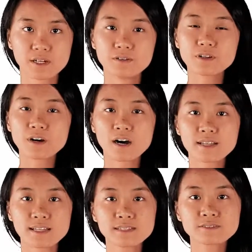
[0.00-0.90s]
Recall
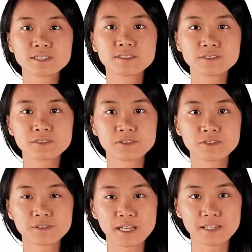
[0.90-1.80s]
that this was used to
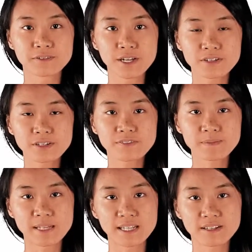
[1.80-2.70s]
show that the ratio of the
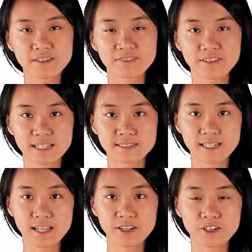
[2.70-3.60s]
magnetic flux
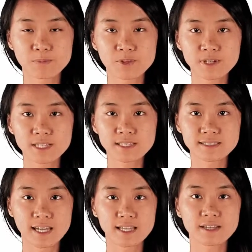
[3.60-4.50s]
linkage between the
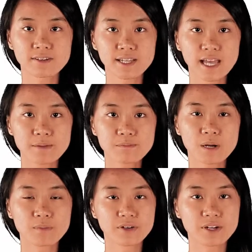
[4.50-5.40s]
secondary and
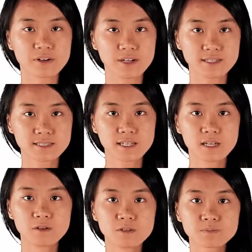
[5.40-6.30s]
primary coils
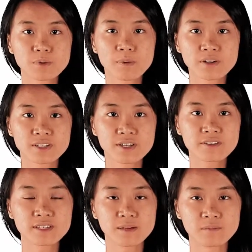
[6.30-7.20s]
was proportional
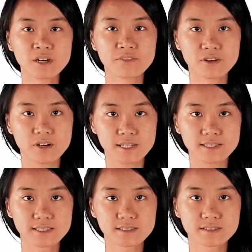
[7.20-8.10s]
to the number of coils.
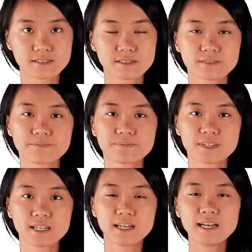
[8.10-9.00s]

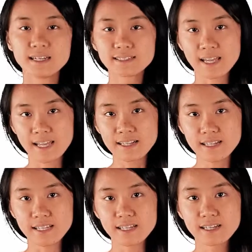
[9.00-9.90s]

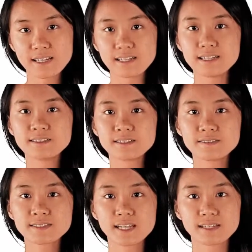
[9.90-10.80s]
Secondly, it
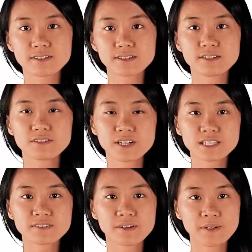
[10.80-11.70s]
assumes that the
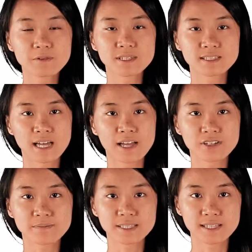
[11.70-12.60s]
transformer was
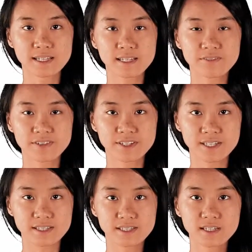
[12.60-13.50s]
100%
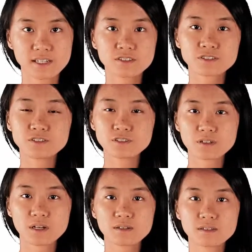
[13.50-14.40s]
efficient, so
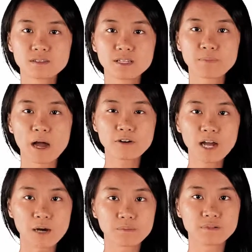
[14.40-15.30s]
the power
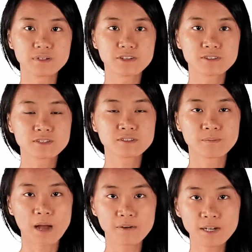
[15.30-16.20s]
output equals to the
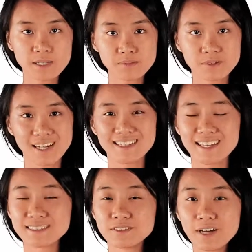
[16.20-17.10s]
power input and
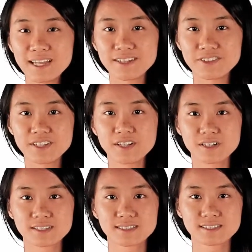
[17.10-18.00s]
there's no energy
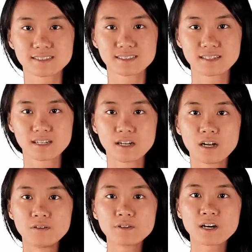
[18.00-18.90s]
lost.
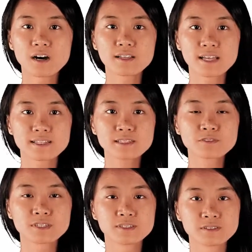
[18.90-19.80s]
Recall that this
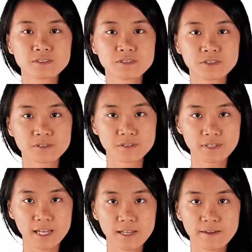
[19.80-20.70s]
was used to show
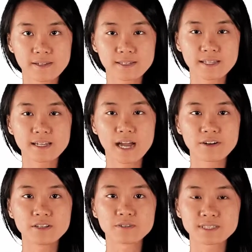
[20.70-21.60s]
that the
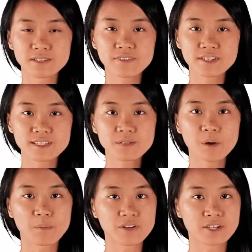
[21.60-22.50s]
current was inversely
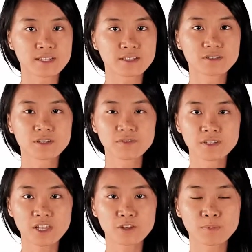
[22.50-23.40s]
proportional to the
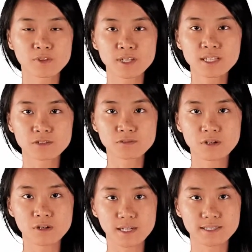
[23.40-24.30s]
voltage between the two
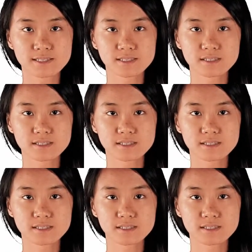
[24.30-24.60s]
coils.